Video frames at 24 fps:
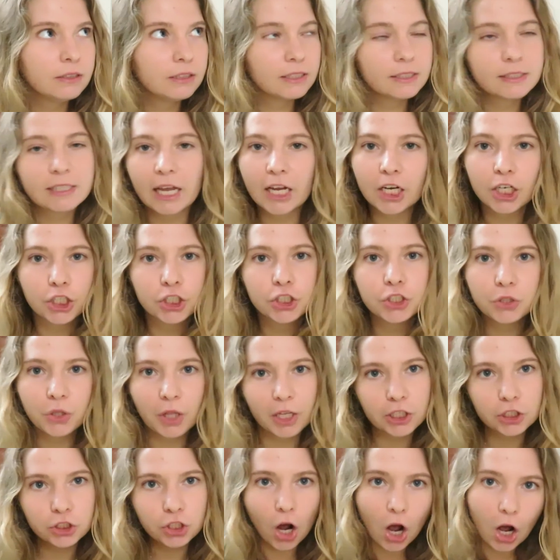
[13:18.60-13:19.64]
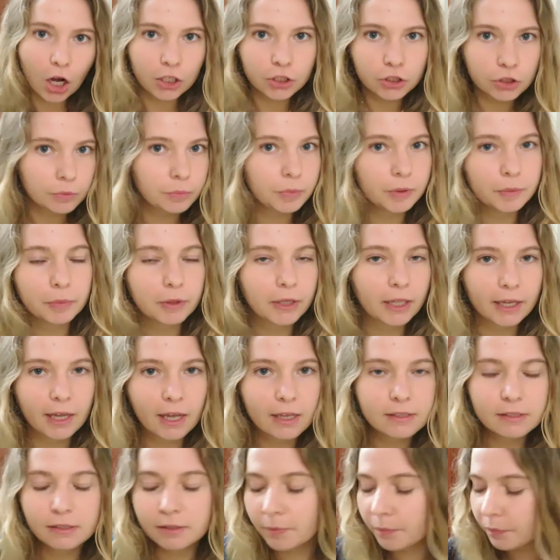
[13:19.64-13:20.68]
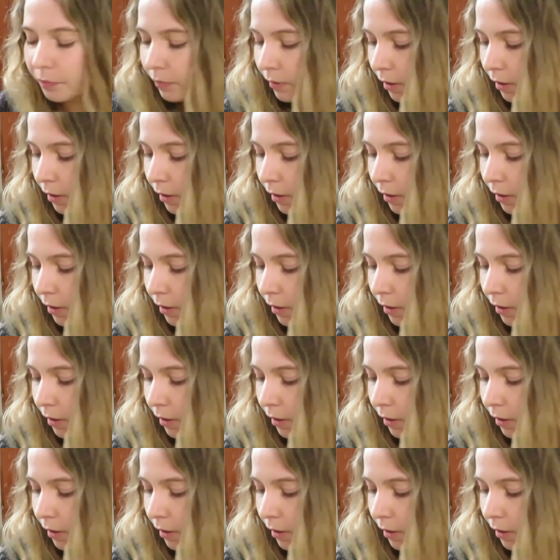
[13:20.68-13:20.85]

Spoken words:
desire to like talk to people, I guess.